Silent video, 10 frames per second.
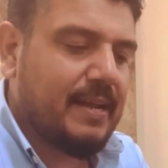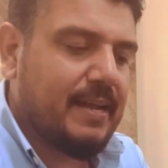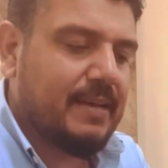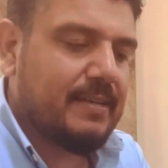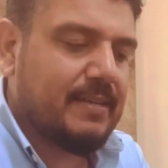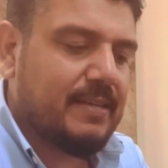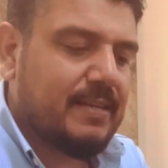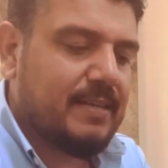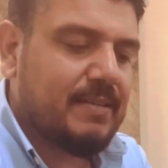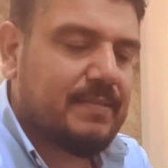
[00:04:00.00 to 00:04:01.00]
and
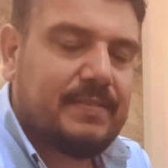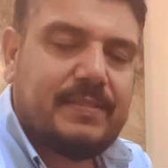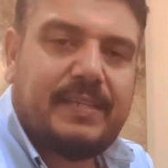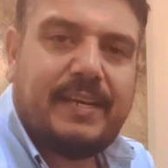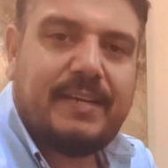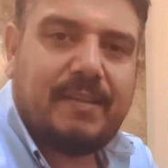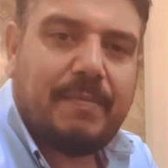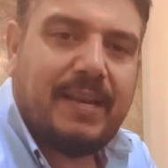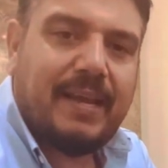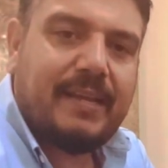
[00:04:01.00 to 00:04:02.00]
hit the
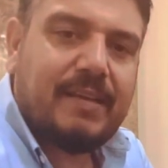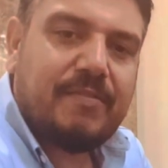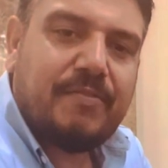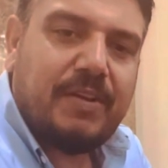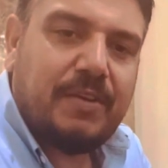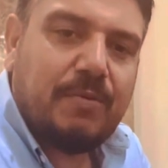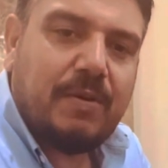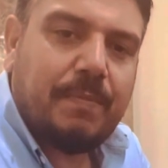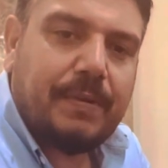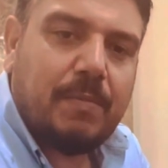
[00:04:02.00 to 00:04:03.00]
bell icon for new
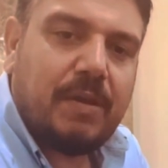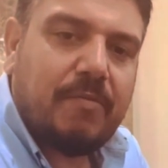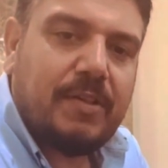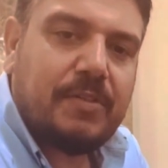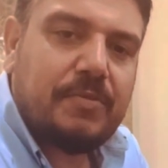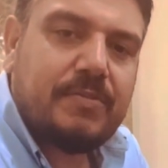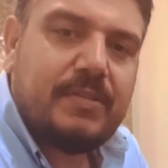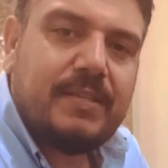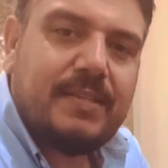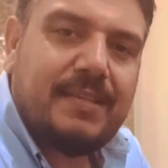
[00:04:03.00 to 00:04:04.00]
upcoming videos.
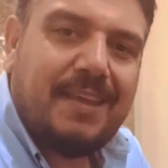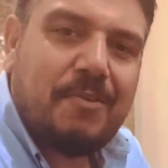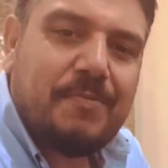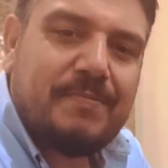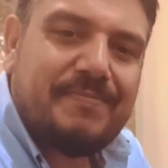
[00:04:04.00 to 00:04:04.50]
Thank you.